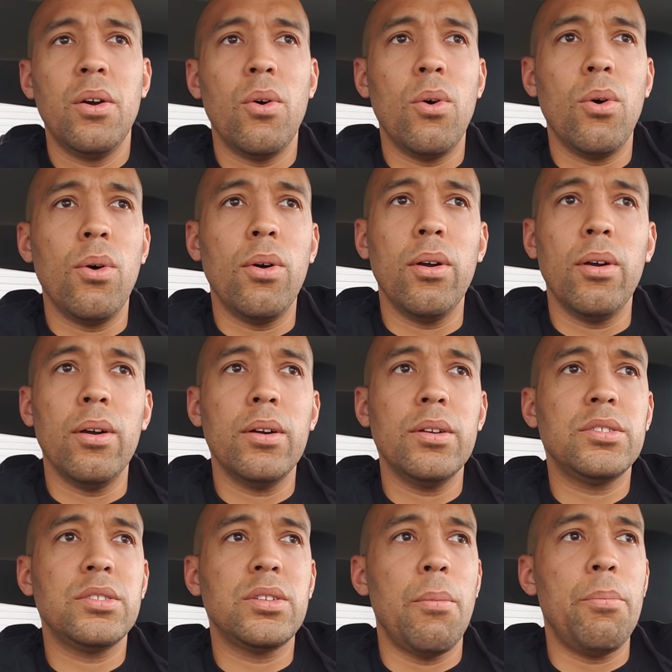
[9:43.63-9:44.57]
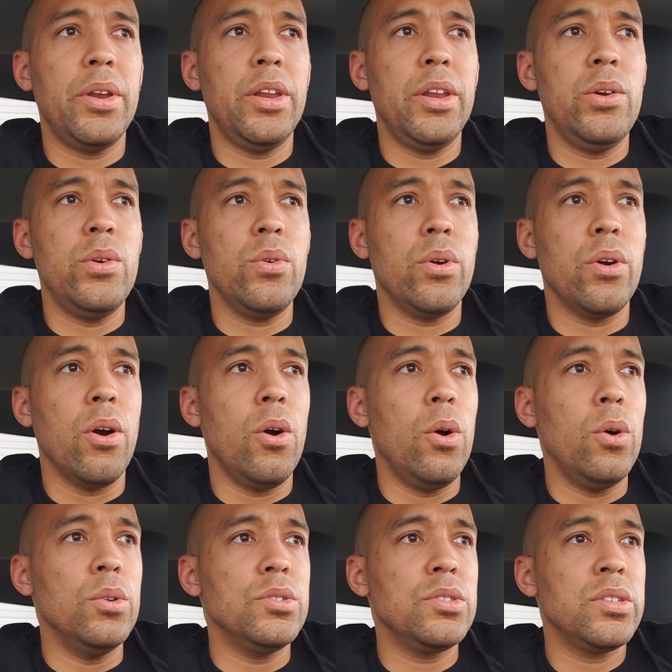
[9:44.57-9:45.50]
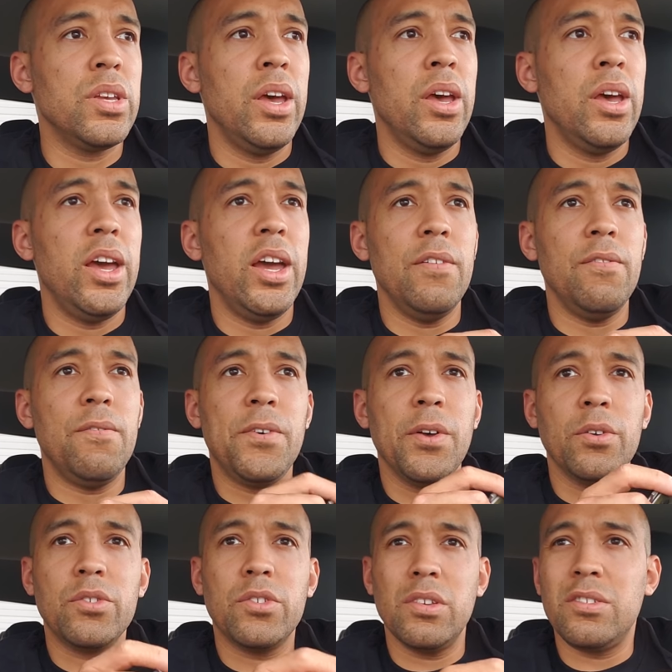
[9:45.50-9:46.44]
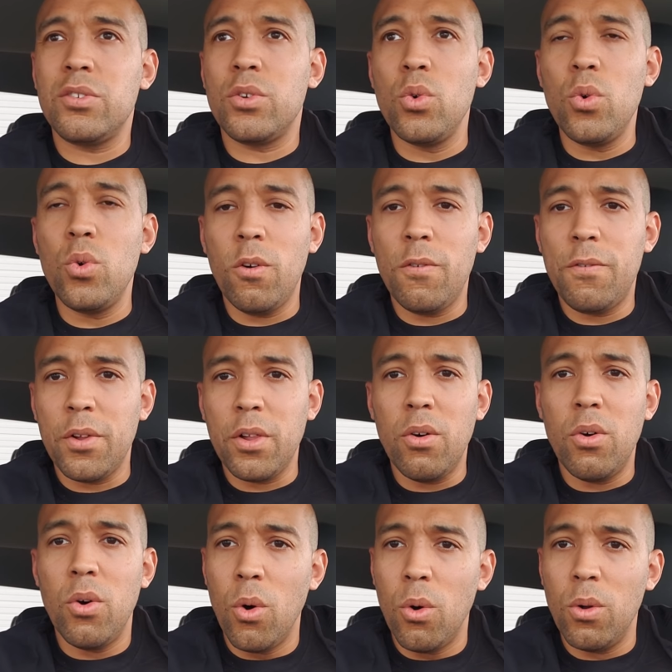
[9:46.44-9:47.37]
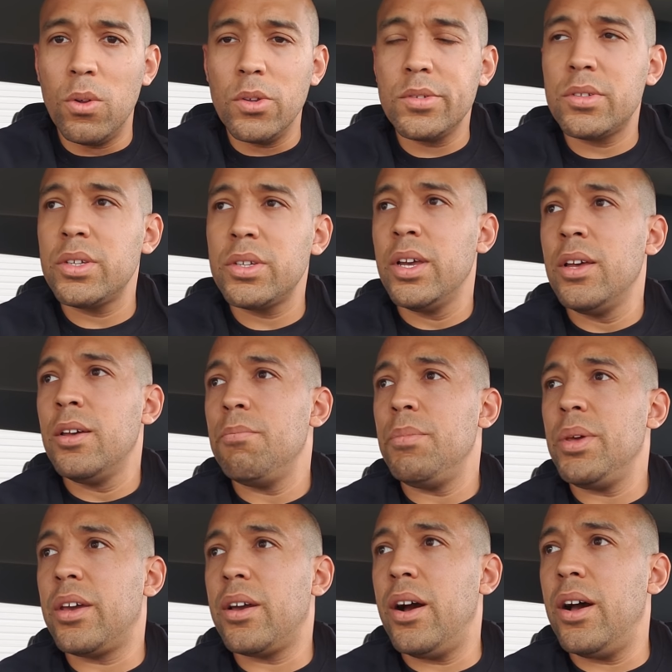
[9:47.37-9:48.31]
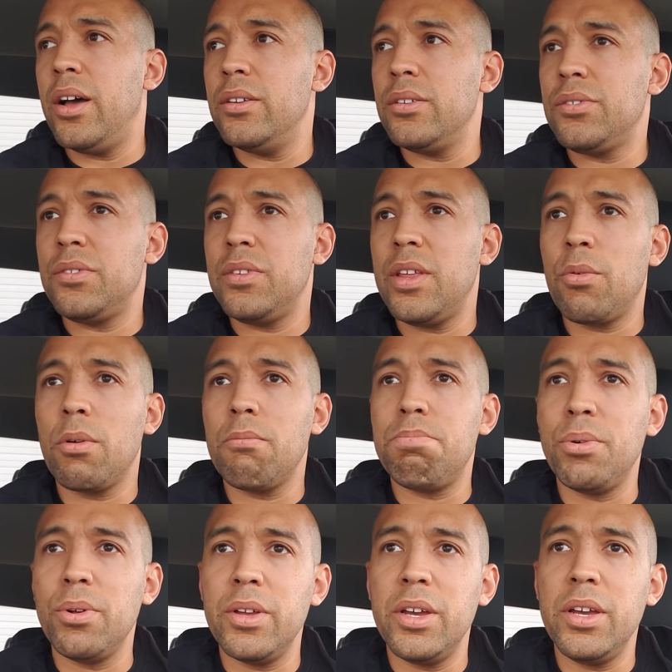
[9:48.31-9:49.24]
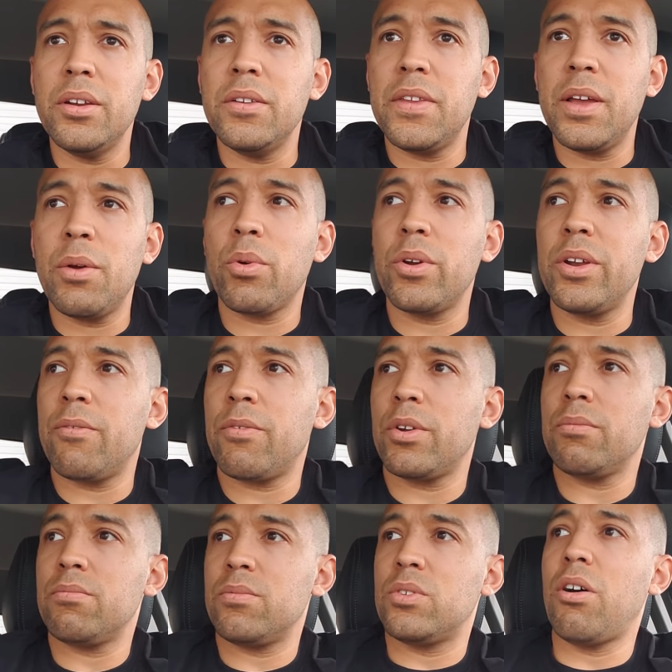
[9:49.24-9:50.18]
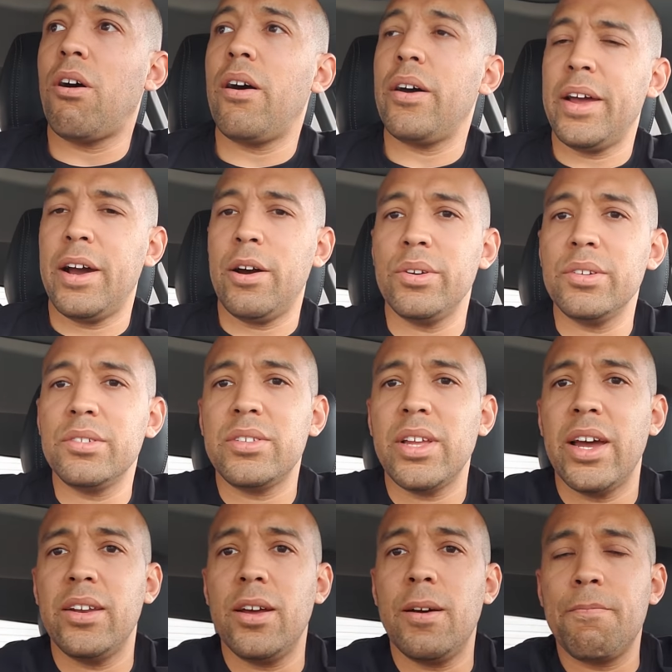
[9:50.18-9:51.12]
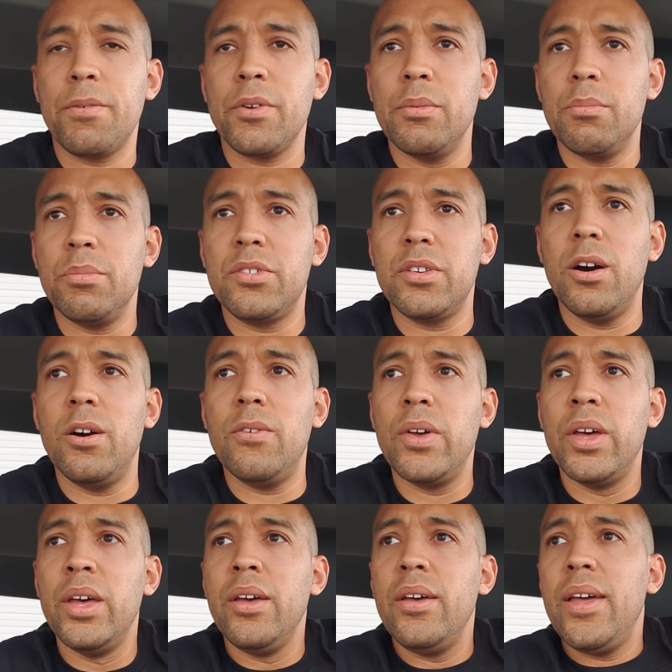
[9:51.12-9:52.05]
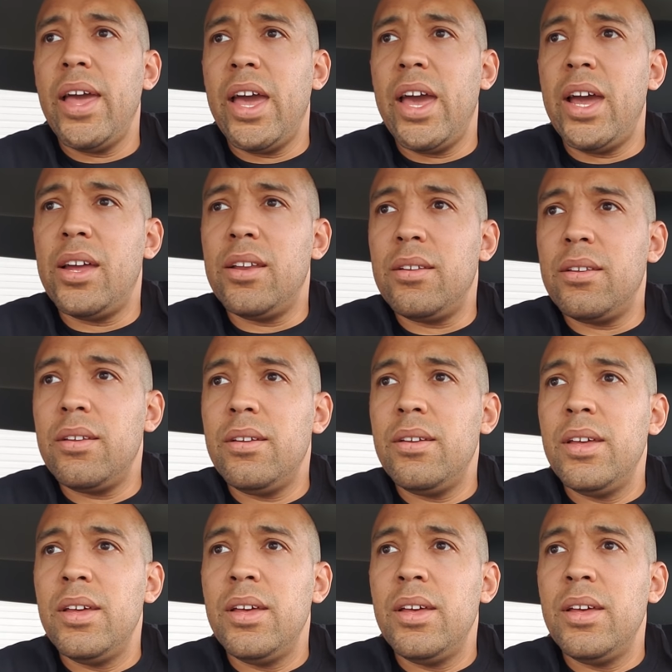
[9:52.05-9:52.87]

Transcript: Or somebody who goes and fills a school full of holes because they were bullied and they were never taught how to stand up for themselves and